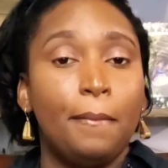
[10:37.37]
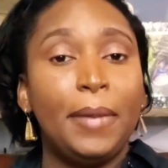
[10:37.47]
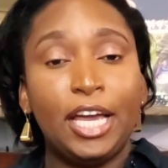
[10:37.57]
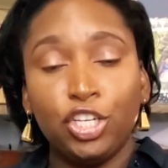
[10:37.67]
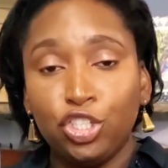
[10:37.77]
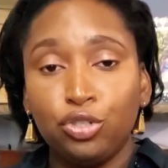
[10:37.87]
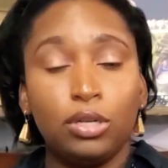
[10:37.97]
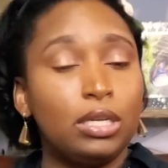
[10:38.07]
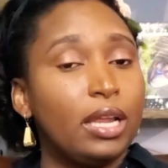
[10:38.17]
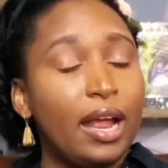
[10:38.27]
Making
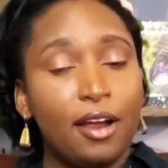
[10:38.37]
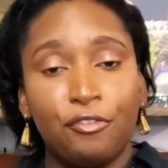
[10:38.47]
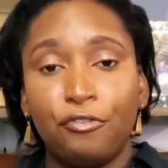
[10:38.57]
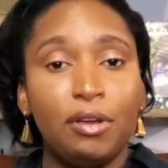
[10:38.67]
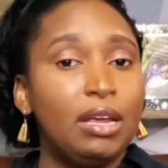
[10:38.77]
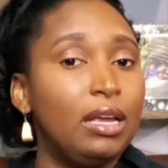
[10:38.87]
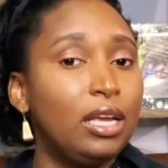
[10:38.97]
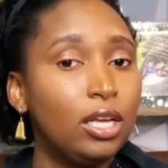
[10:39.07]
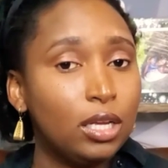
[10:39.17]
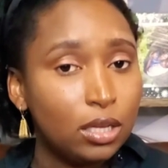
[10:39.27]
sure that
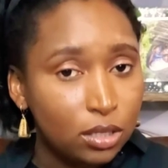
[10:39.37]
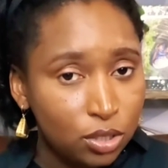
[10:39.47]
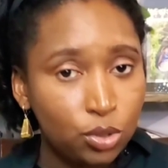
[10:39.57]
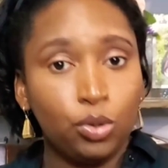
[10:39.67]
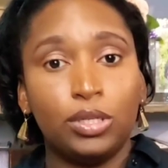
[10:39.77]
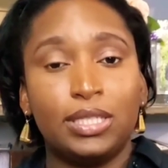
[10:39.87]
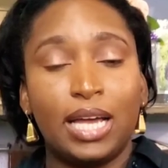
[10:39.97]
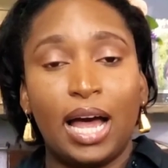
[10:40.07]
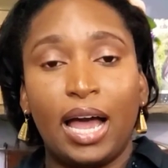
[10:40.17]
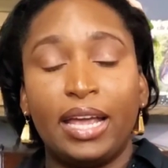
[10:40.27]
every soul
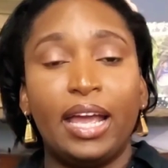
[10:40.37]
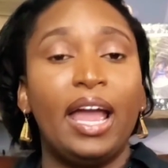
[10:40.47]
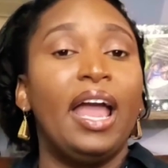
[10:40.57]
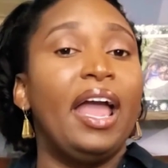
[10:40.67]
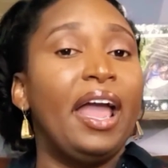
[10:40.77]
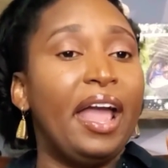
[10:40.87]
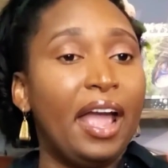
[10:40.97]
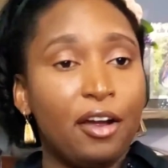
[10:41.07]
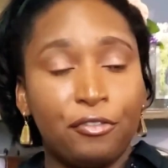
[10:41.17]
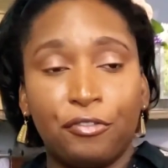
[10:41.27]
tie,
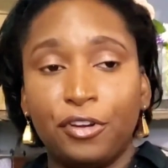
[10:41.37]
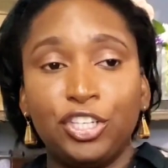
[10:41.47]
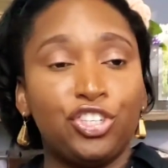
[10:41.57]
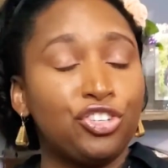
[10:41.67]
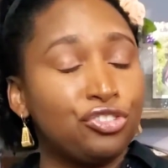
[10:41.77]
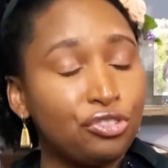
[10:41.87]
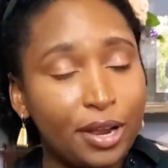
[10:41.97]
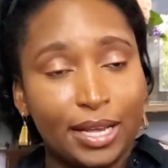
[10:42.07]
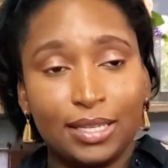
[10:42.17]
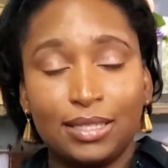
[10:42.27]
every
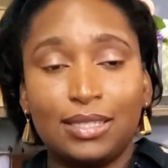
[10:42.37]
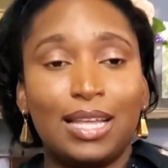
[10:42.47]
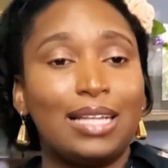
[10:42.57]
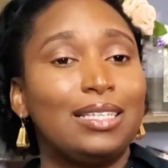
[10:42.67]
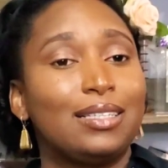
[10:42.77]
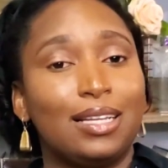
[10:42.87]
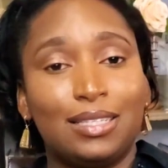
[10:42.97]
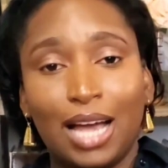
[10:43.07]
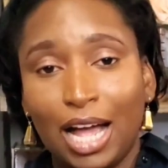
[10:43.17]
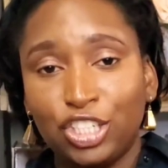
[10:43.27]
string that is
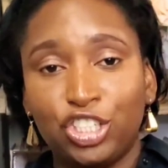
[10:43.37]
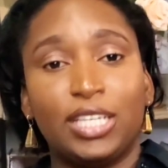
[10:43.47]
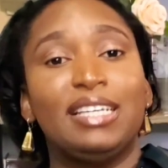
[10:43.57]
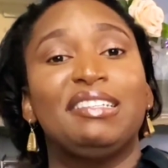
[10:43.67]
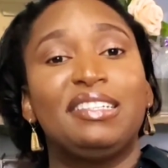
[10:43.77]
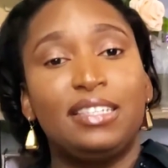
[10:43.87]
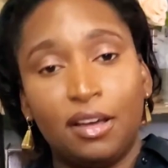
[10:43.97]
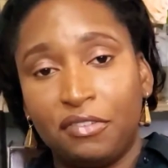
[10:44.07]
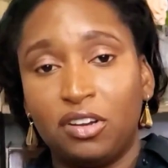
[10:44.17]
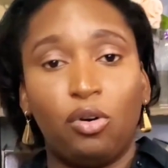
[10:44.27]
attached is
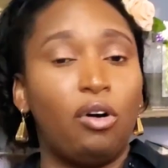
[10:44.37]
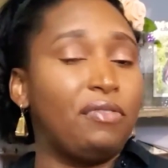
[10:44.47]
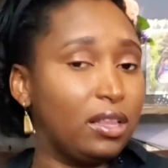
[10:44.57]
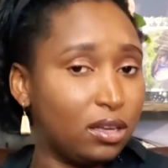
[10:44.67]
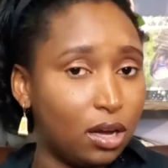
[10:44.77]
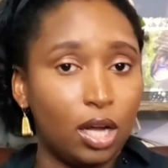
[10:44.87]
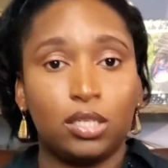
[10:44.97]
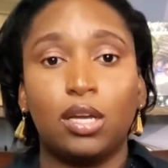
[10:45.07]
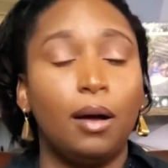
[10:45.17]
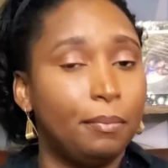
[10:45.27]
severed off and
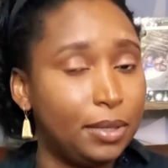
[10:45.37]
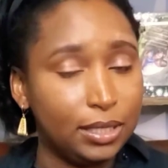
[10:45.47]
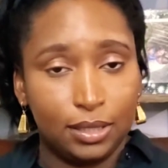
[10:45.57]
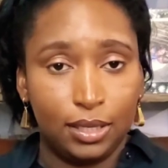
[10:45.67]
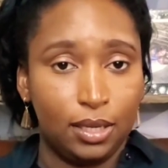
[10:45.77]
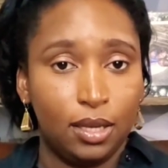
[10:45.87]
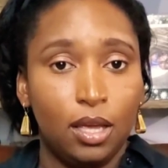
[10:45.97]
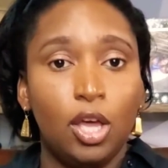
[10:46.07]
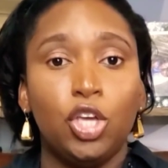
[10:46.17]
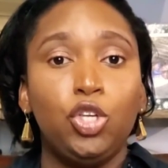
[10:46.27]
cut completely.
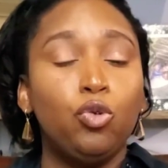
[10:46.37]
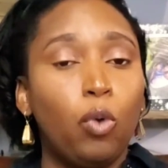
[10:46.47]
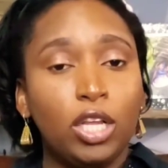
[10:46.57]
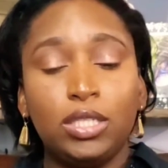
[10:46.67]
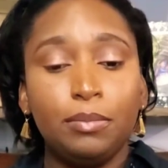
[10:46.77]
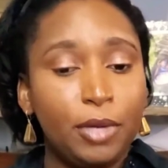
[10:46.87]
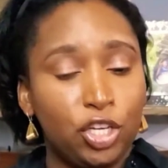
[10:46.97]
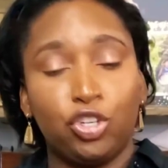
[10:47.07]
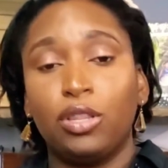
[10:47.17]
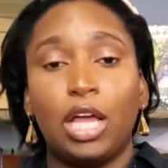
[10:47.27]
You want to
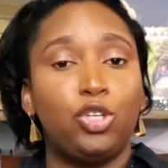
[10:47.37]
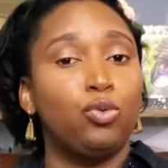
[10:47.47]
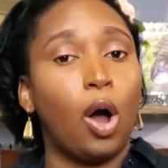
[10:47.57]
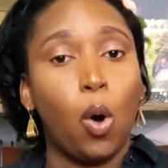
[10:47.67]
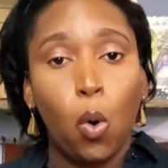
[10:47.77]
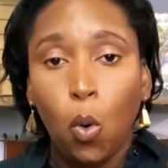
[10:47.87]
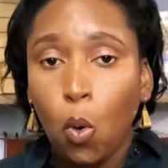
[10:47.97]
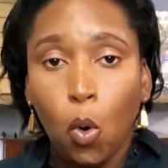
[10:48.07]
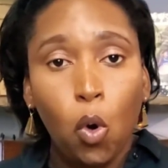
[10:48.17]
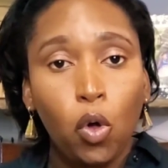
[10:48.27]
make sure that you are
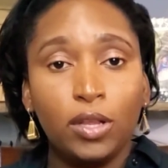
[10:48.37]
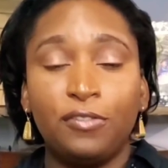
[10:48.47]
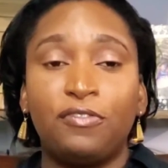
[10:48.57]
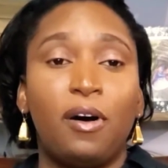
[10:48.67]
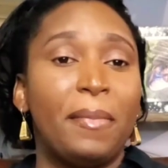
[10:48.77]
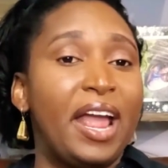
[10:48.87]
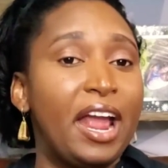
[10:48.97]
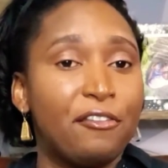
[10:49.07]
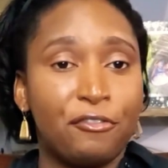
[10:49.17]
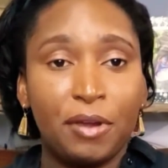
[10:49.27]
whole from
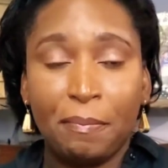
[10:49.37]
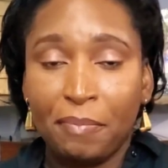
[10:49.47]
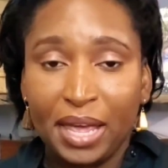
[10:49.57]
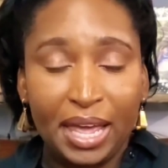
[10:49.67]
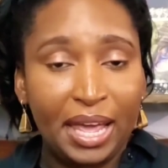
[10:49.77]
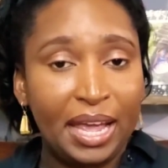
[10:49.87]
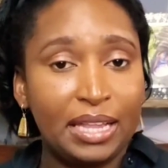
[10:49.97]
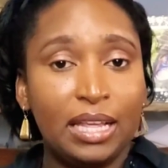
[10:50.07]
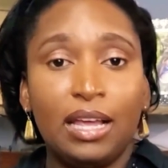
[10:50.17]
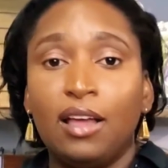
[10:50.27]
every
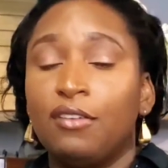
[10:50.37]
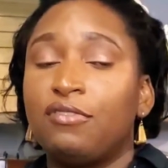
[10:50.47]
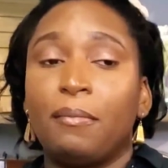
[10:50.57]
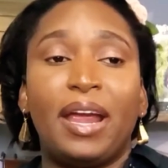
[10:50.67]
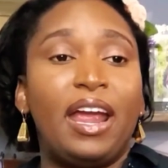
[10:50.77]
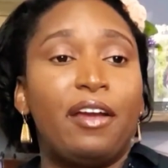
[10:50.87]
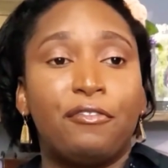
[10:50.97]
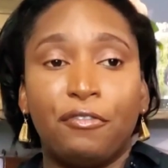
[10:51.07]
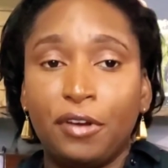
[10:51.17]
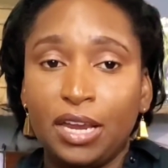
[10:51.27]
pain, from
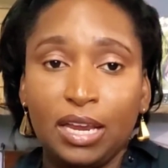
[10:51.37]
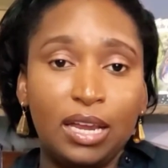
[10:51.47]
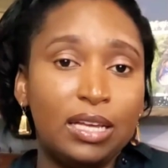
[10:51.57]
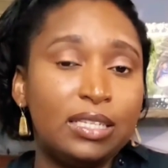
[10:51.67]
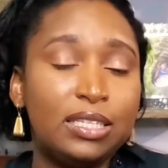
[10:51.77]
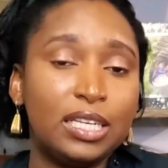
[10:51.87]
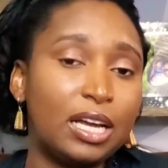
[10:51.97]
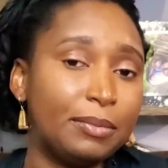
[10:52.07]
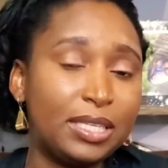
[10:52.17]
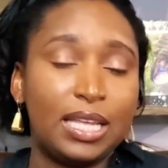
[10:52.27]
every
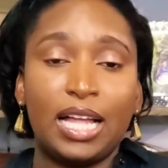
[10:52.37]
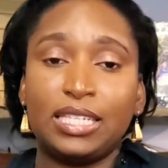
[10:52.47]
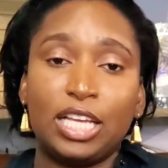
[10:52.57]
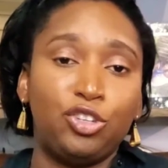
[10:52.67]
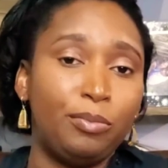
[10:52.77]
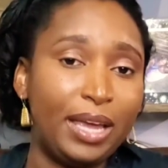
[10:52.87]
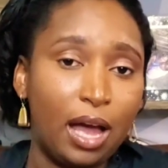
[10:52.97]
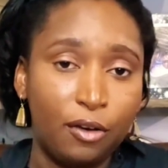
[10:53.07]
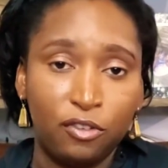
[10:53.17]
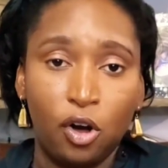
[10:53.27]
circumstance that you may
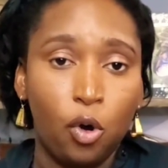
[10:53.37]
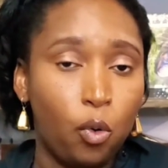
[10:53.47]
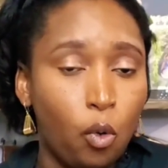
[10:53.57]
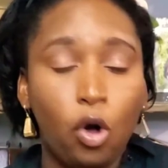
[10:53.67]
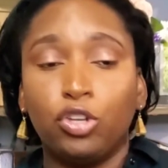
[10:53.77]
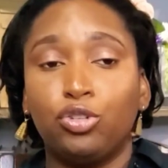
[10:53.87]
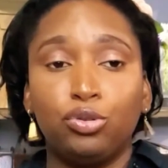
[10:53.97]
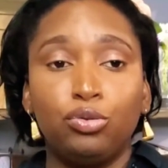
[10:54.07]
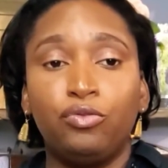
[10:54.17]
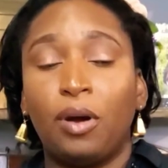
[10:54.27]
have gone
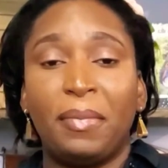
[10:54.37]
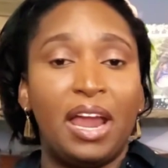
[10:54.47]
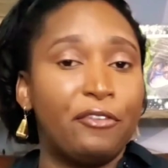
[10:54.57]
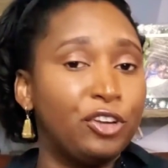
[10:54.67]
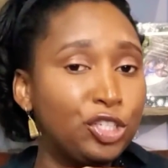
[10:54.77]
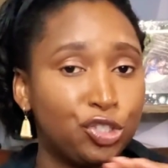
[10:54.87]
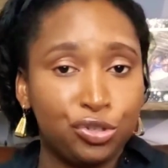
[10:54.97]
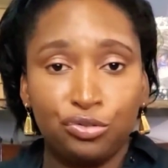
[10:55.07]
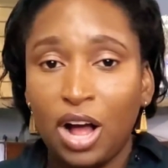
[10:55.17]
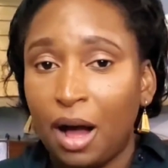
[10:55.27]
through, from every
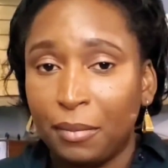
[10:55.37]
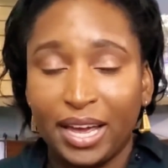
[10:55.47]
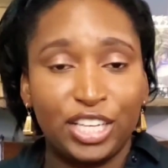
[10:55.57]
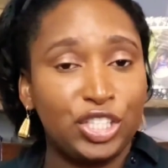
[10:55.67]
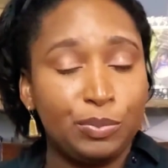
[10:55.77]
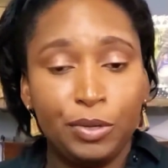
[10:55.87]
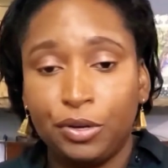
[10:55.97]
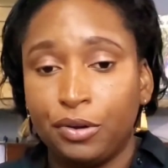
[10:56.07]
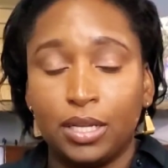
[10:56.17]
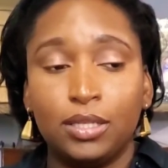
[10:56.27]
trauma
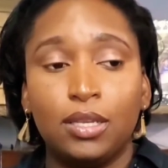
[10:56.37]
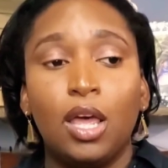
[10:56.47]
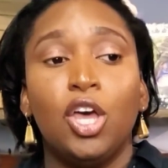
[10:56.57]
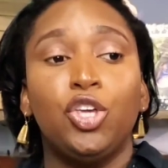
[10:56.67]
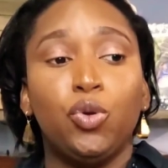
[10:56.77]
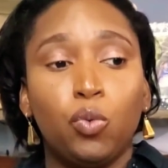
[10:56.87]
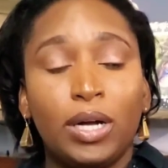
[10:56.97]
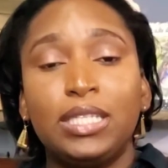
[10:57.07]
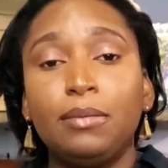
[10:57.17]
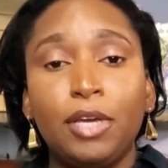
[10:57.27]
experience. You
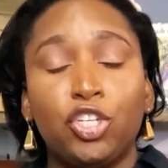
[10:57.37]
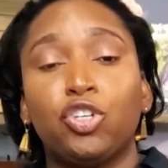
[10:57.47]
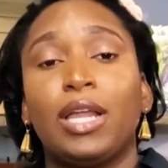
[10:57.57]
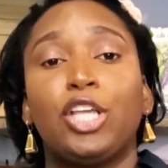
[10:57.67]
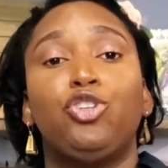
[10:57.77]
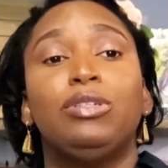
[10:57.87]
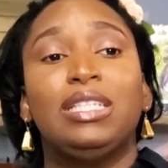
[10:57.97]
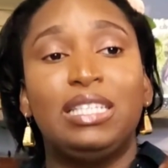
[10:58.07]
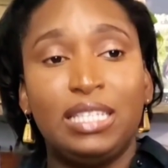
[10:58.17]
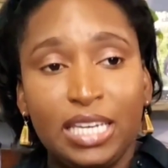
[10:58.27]
want to make sure that
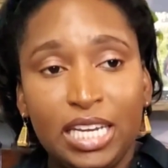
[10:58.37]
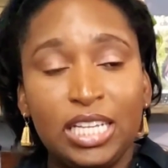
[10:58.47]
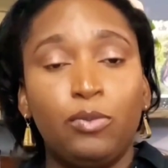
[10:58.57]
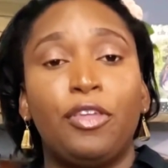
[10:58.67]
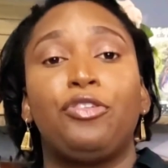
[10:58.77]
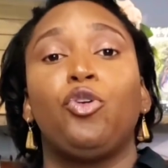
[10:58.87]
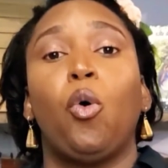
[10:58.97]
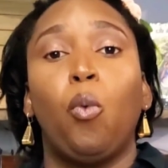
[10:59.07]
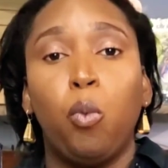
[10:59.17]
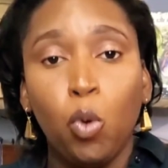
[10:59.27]
you deal with
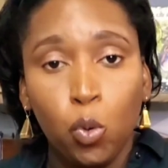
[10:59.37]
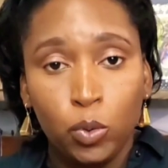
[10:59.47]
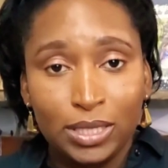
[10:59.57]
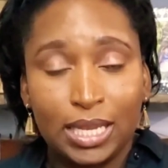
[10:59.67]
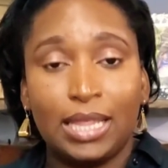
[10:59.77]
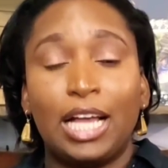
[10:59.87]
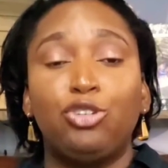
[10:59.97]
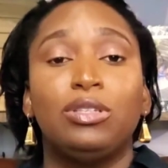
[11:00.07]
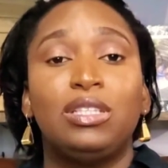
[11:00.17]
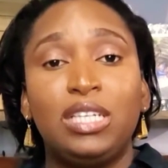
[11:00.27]
your wounds and
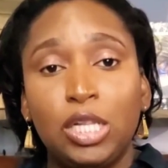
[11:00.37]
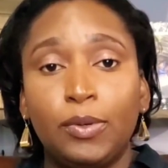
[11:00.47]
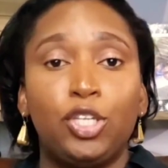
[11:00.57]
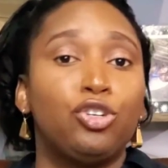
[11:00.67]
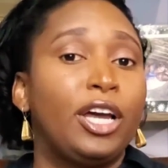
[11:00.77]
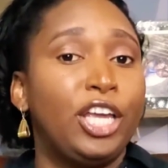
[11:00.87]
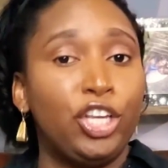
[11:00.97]
that you deal with your